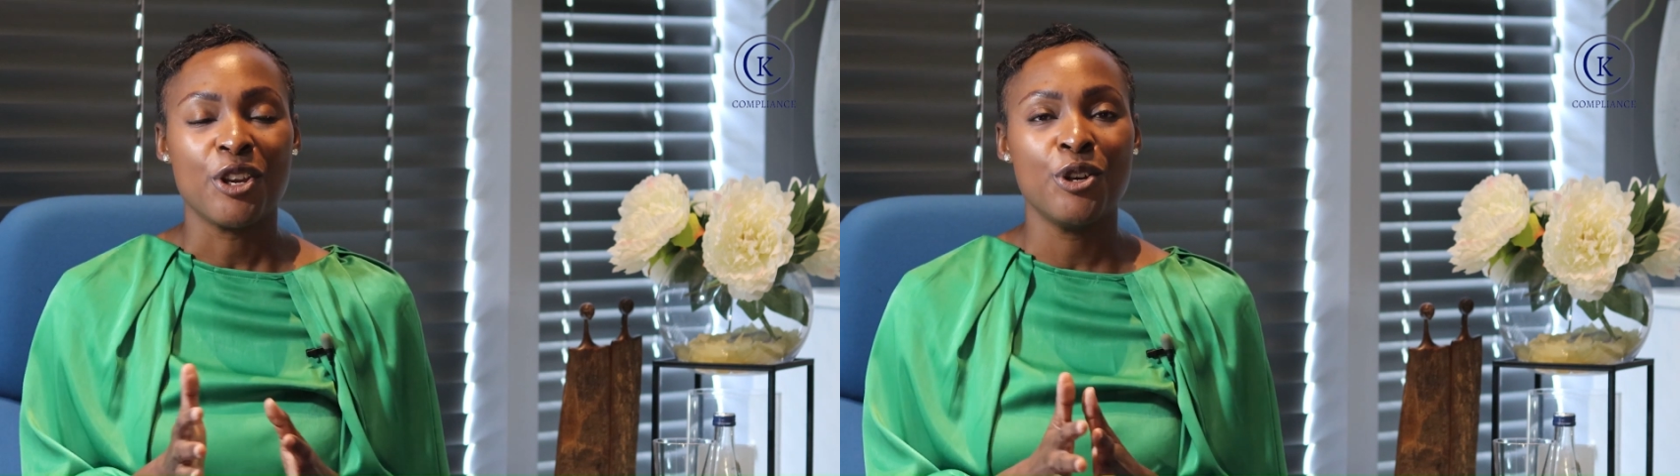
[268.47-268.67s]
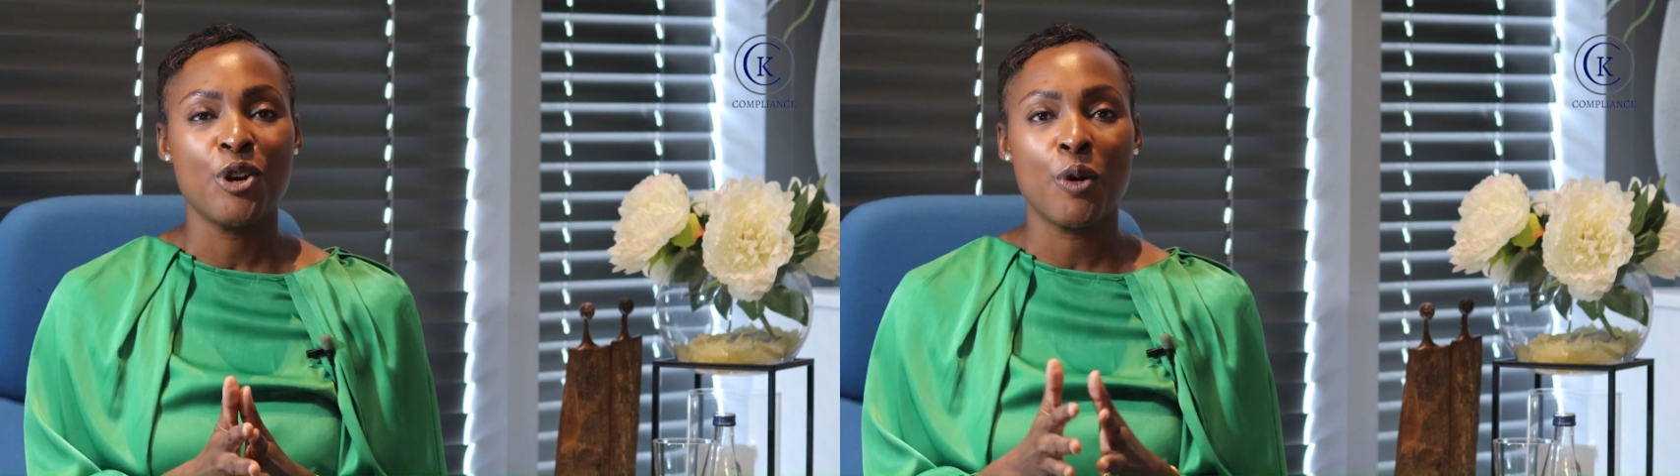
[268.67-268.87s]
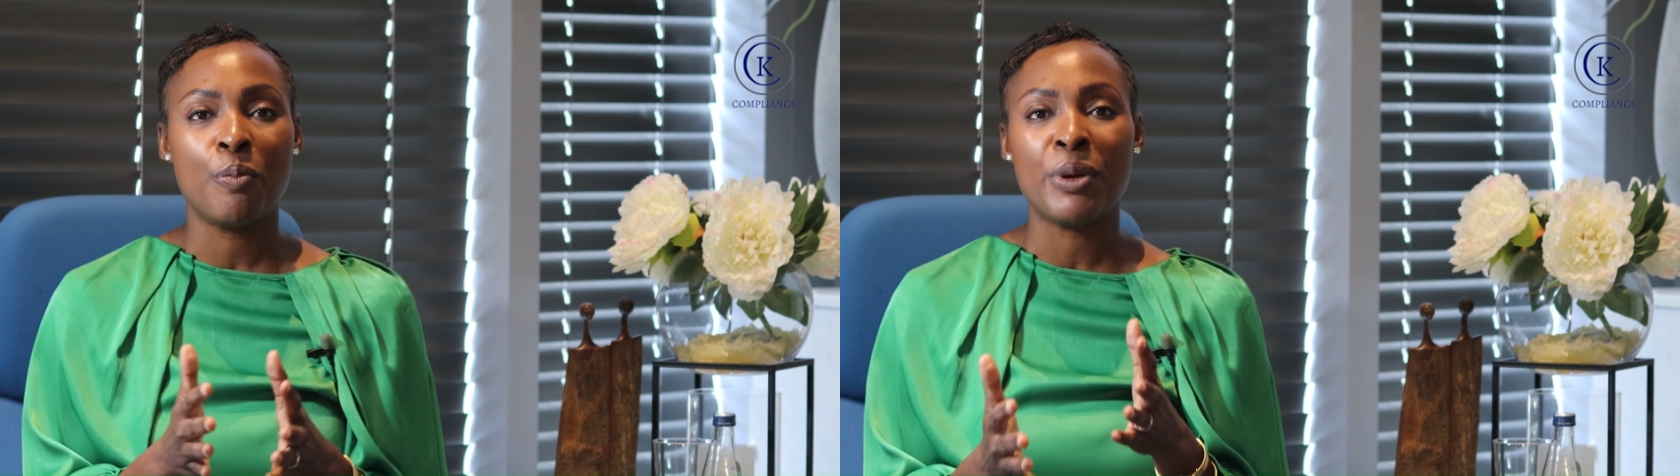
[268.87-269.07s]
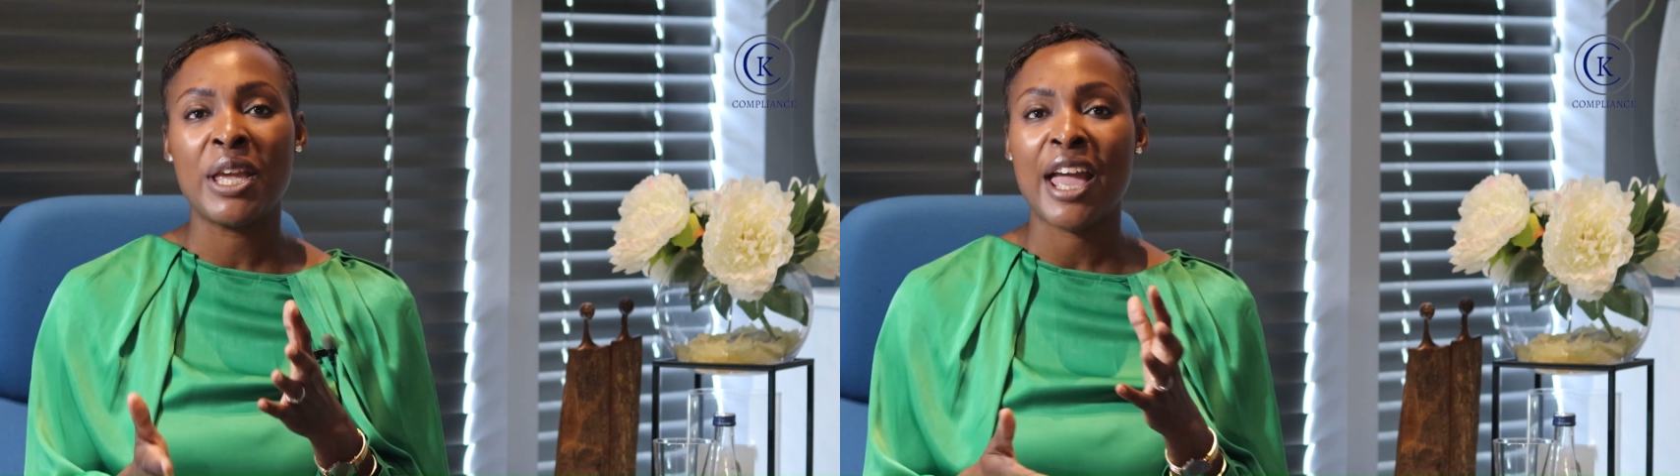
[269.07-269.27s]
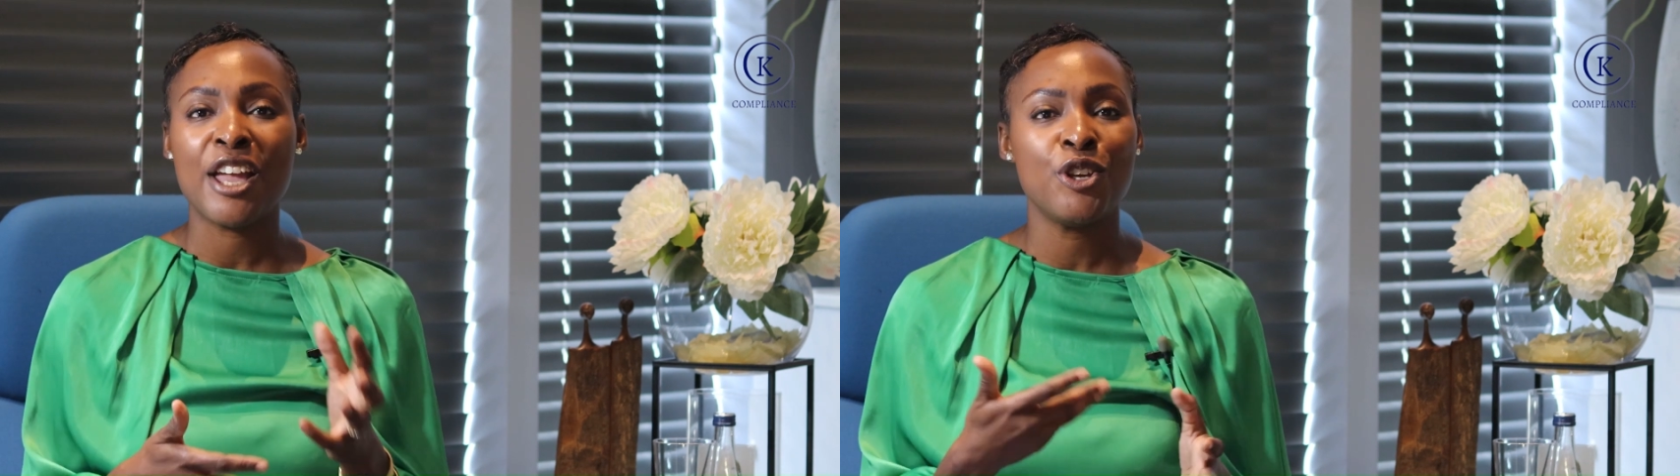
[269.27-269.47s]
You know,
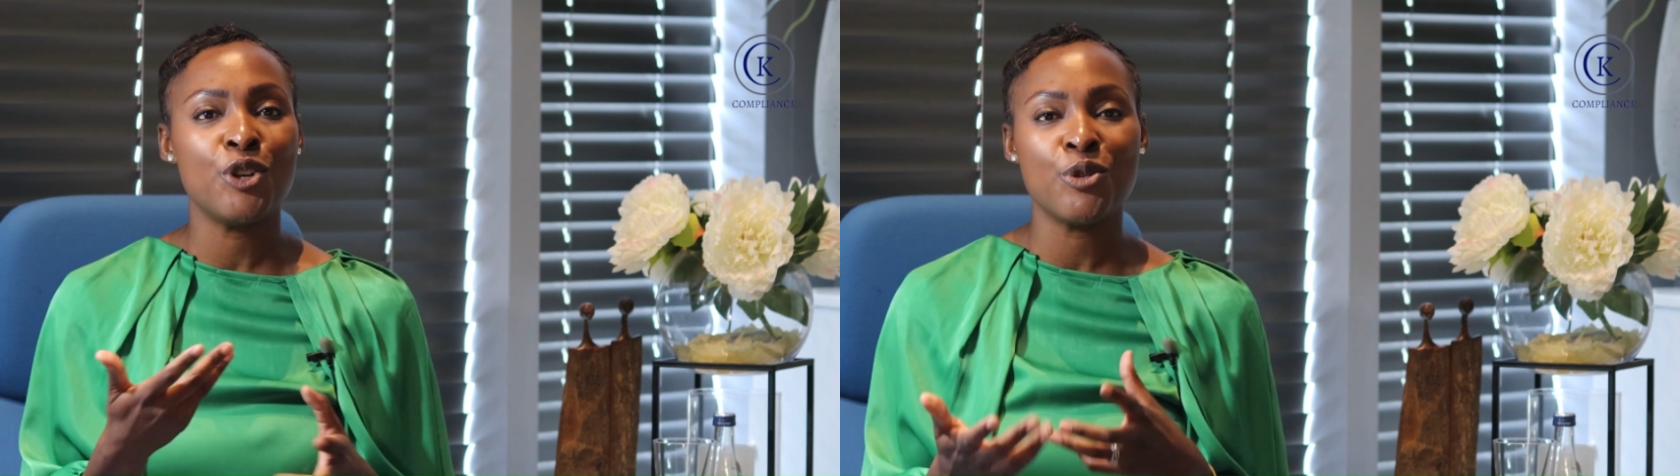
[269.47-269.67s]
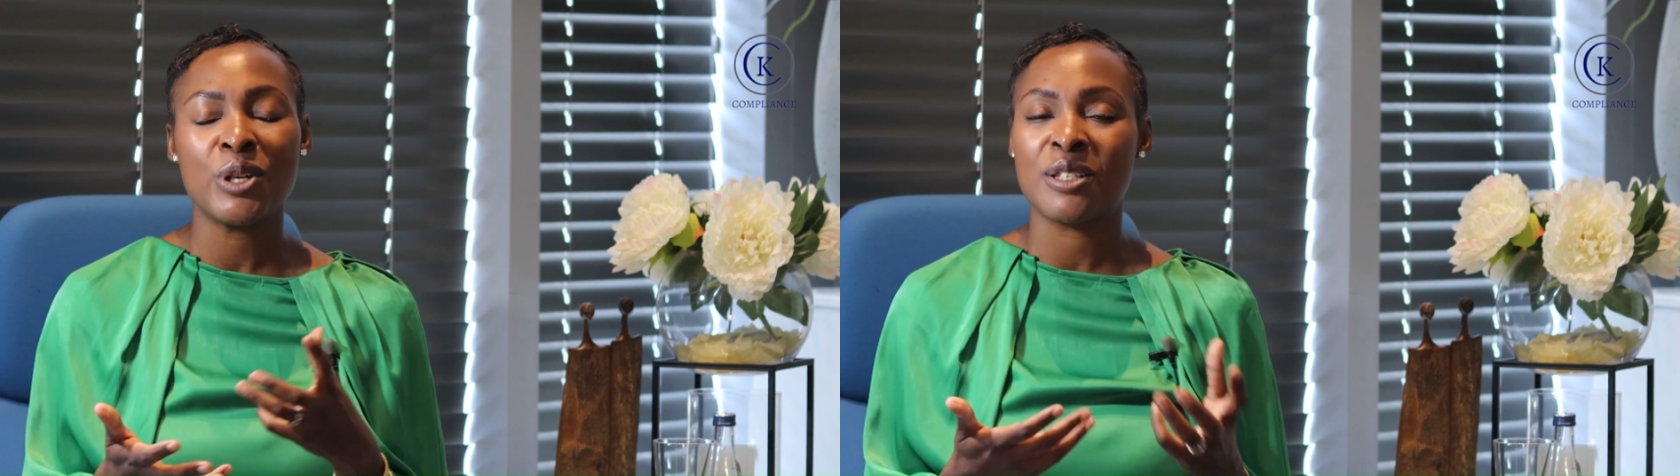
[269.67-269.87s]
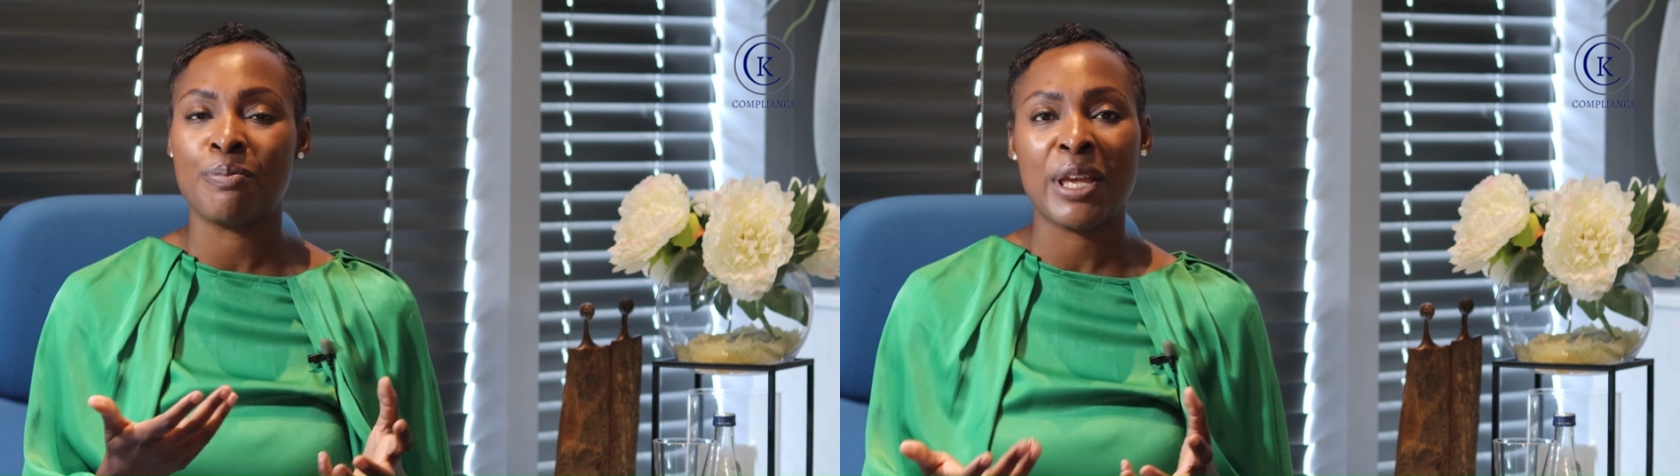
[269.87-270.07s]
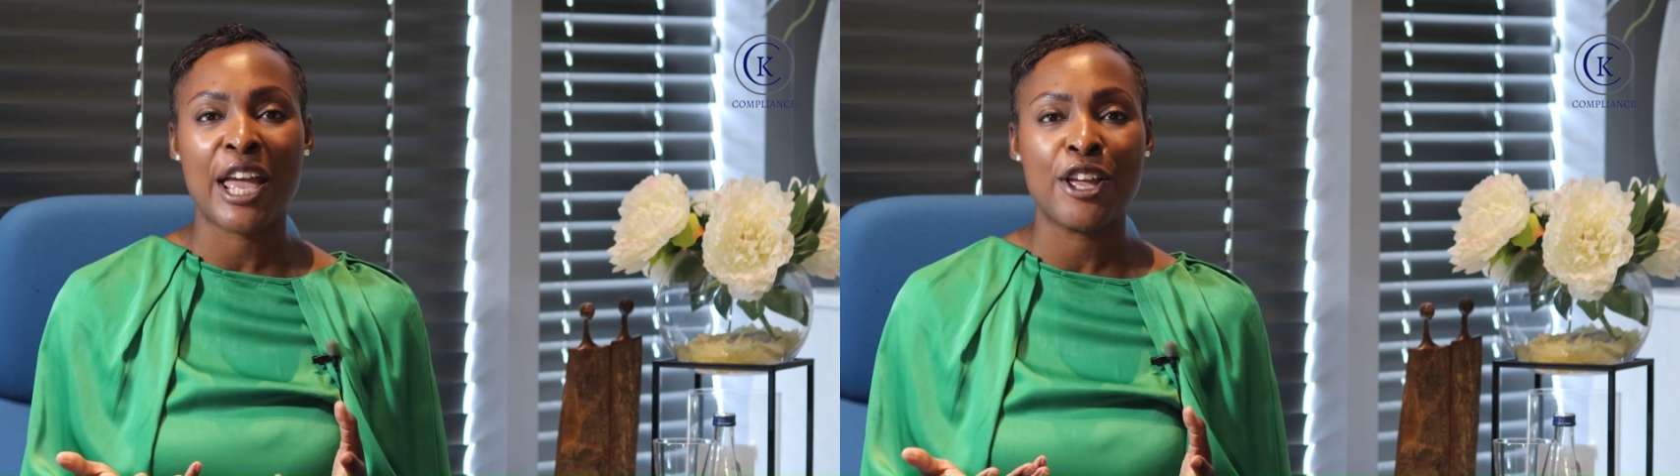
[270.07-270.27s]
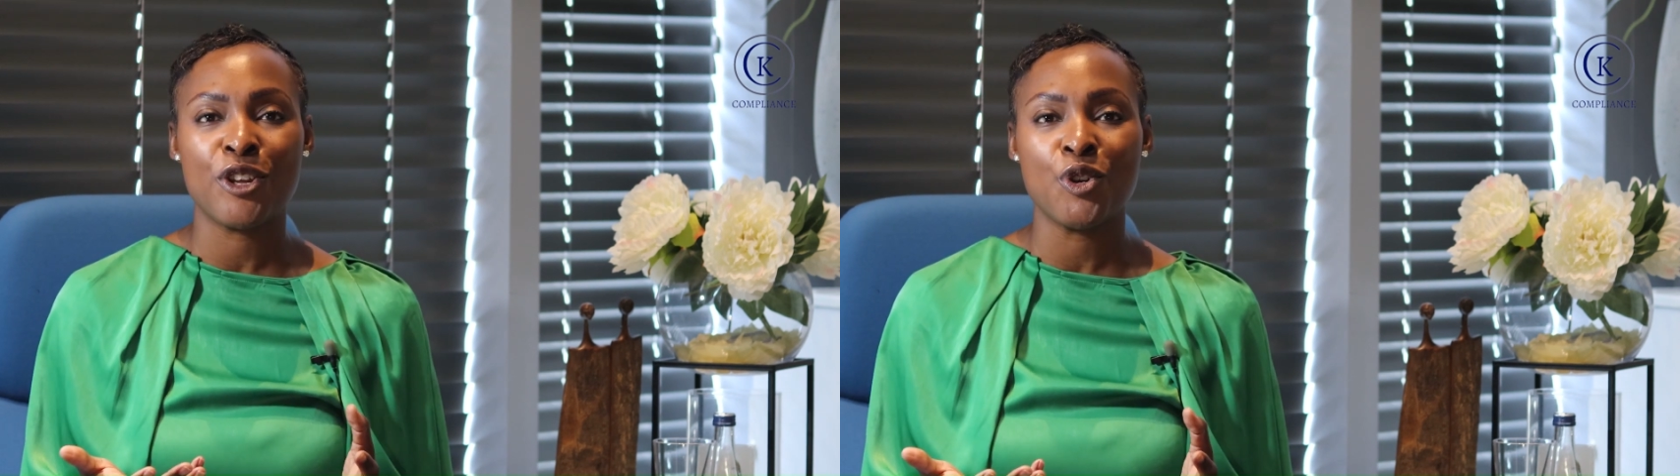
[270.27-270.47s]
BAU is
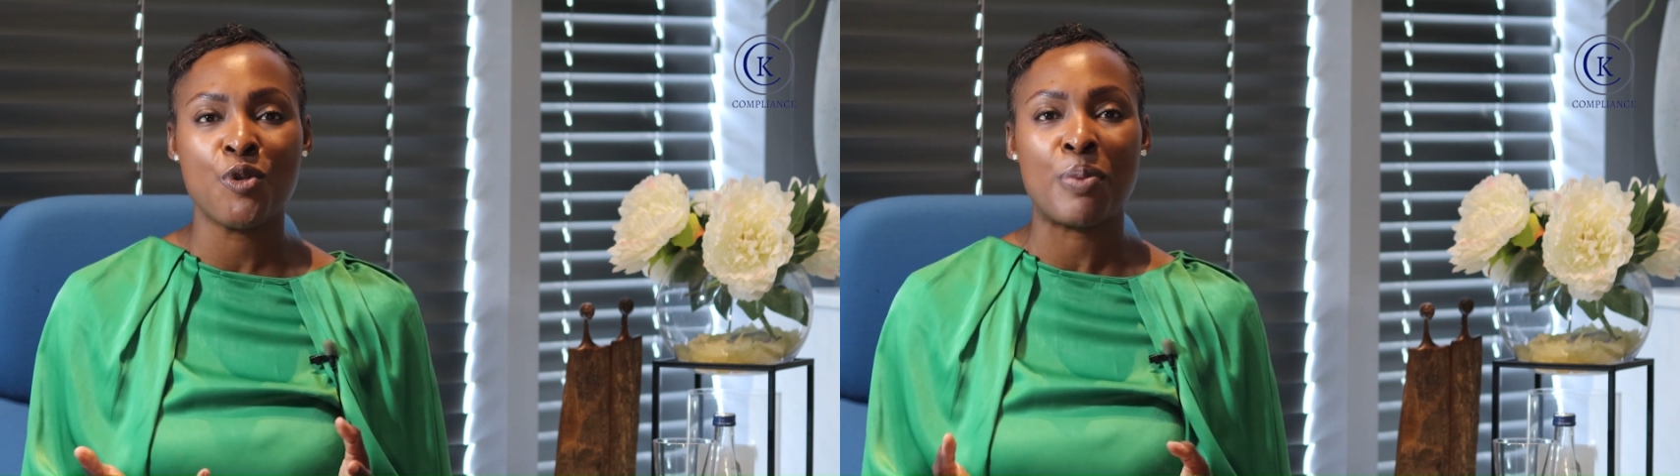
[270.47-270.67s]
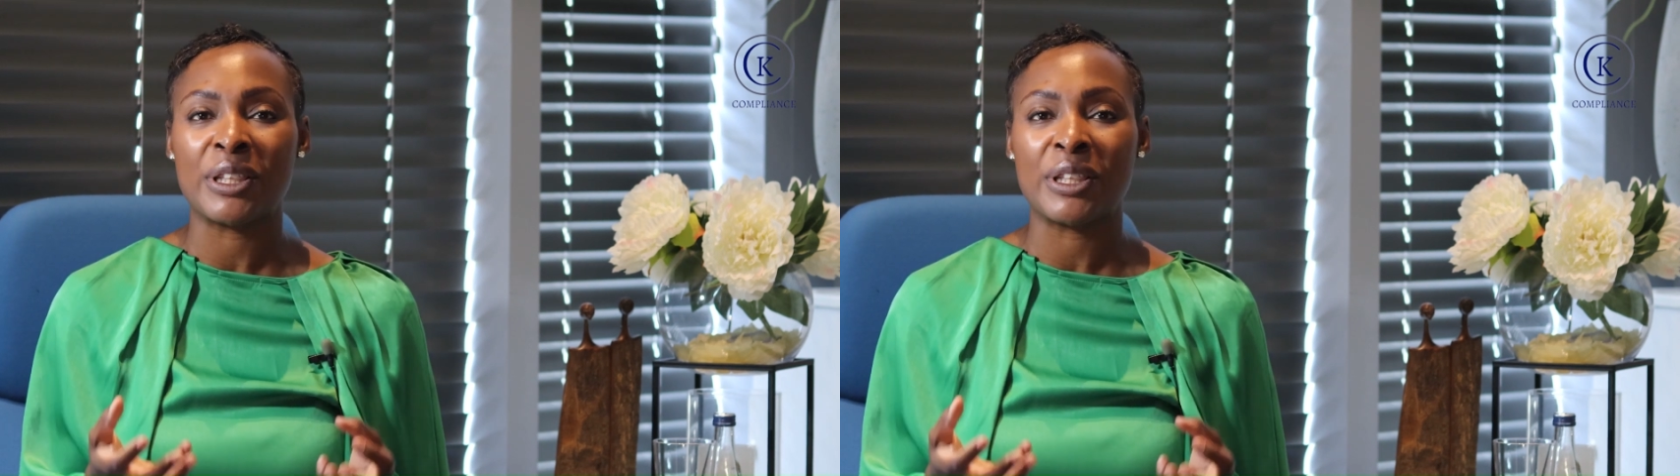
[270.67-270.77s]
BAU,